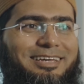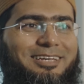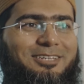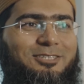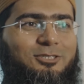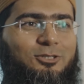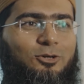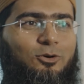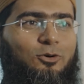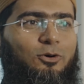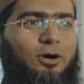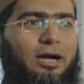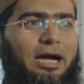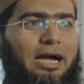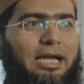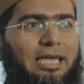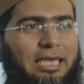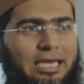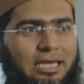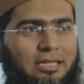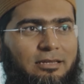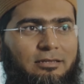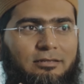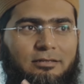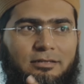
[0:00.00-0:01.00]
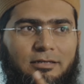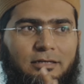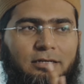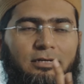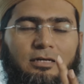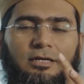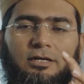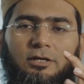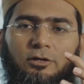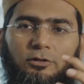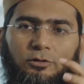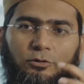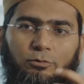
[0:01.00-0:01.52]
So again,
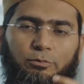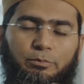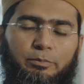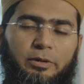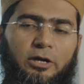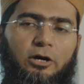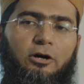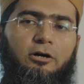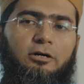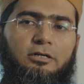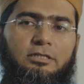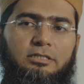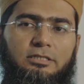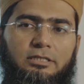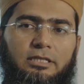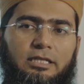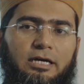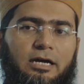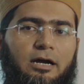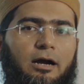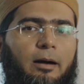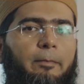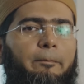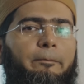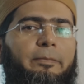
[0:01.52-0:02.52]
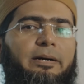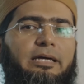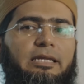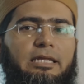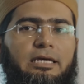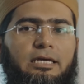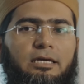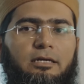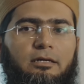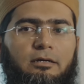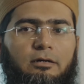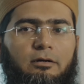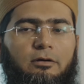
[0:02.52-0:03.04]
because the
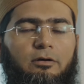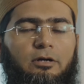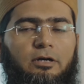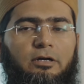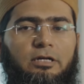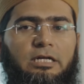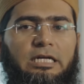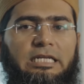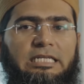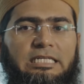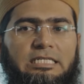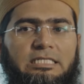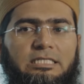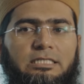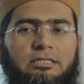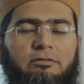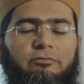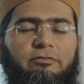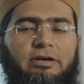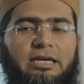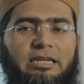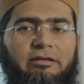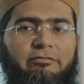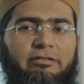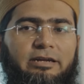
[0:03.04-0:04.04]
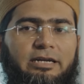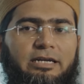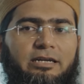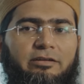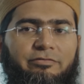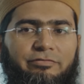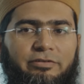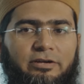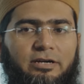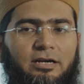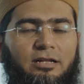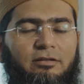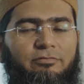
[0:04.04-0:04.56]
company, it is very, very
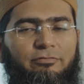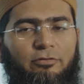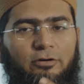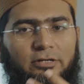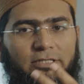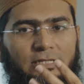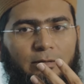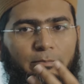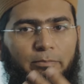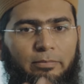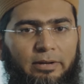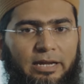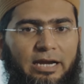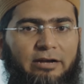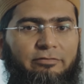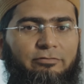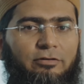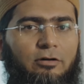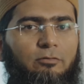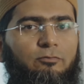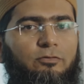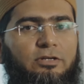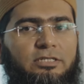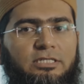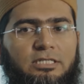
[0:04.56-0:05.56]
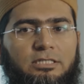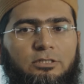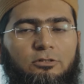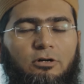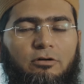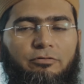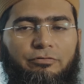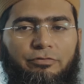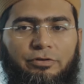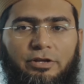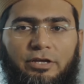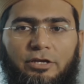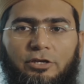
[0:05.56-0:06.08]
difficult for the platform which is
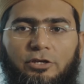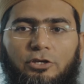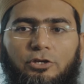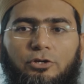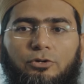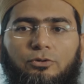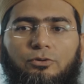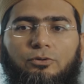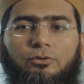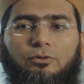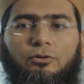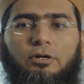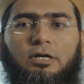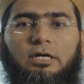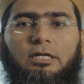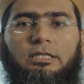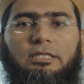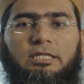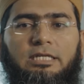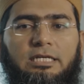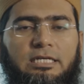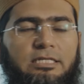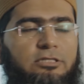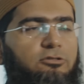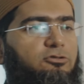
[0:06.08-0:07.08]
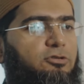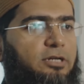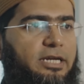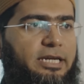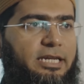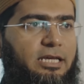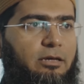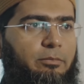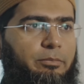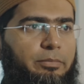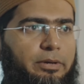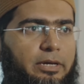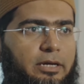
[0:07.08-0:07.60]
offering you these
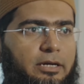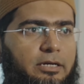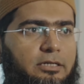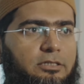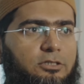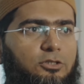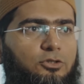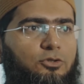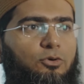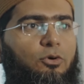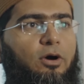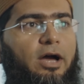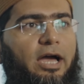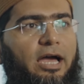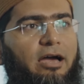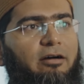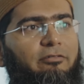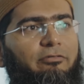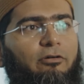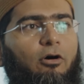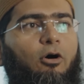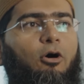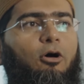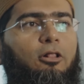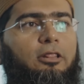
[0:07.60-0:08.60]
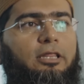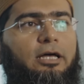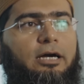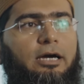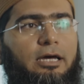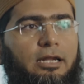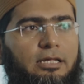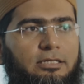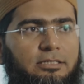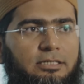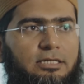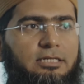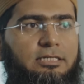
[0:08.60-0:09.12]
trading pairs to have all the
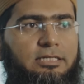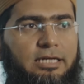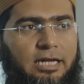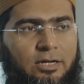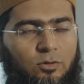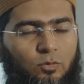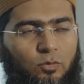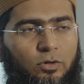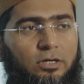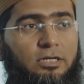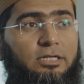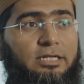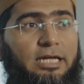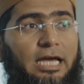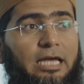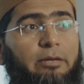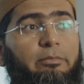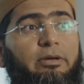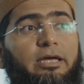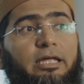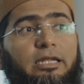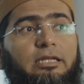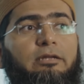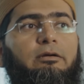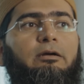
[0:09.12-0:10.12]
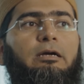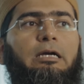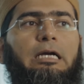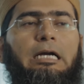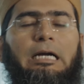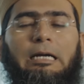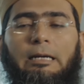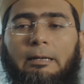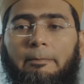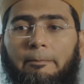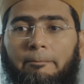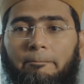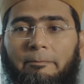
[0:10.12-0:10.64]
currencies at one time and
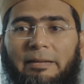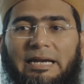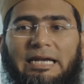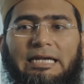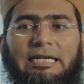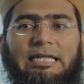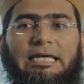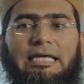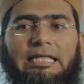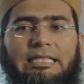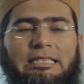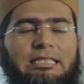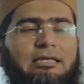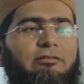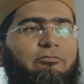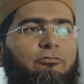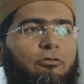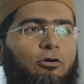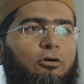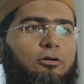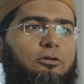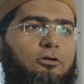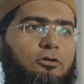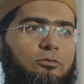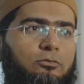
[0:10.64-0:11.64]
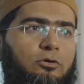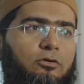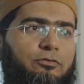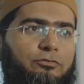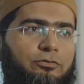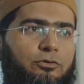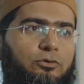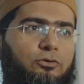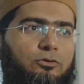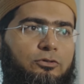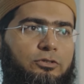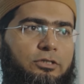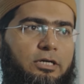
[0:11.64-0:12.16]
maintain the volume
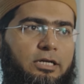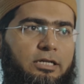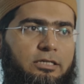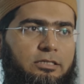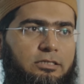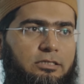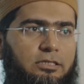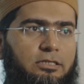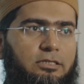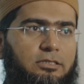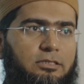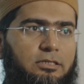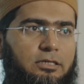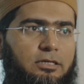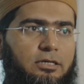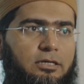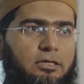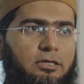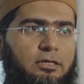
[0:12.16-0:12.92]
of those currencies.